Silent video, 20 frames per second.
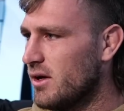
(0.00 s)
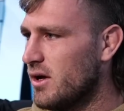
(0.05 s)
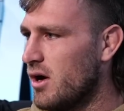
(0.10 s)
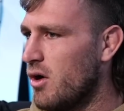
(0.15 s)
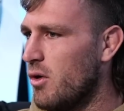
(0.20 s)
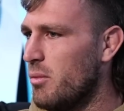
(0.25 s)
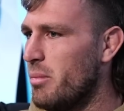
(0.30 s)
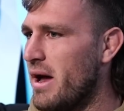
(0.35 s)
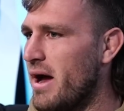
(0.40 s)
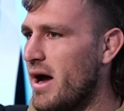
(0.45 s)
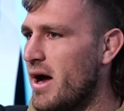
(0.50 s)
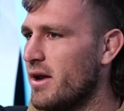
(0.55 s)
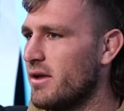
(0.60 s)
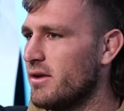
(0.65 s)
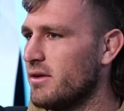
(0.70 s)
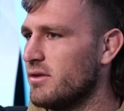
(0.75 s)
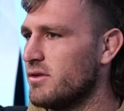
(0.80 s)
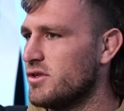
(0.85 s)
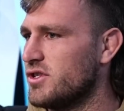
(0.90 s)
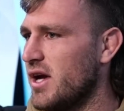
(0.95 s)
go about
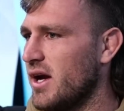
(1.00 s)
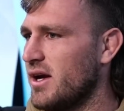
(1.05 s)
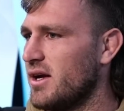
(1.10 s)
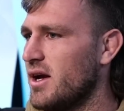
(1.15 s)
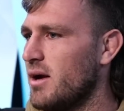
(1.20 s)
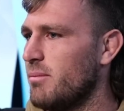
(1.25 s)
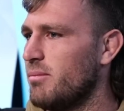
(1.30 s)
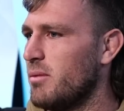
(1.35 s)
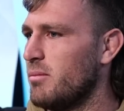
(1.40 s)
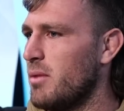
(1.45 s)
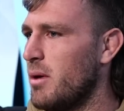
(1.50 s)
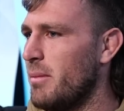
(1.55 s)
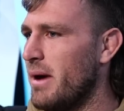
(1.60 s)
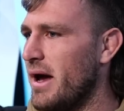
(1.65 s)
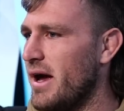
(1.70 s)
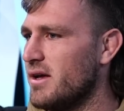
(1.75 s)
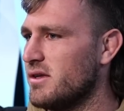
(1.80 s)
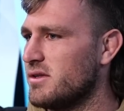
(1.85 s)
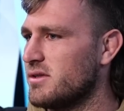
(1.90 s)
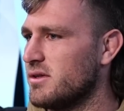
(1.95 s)
it, and checking up on my
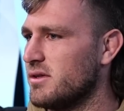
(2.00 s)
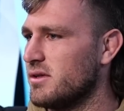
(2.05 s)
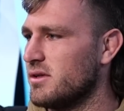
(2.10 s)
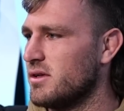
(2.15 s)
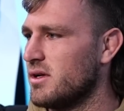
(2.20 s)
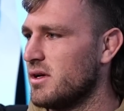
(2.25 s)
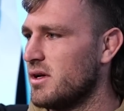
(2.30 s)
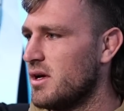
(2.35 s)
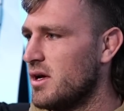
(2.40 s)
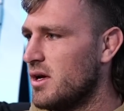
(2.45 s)
mates. And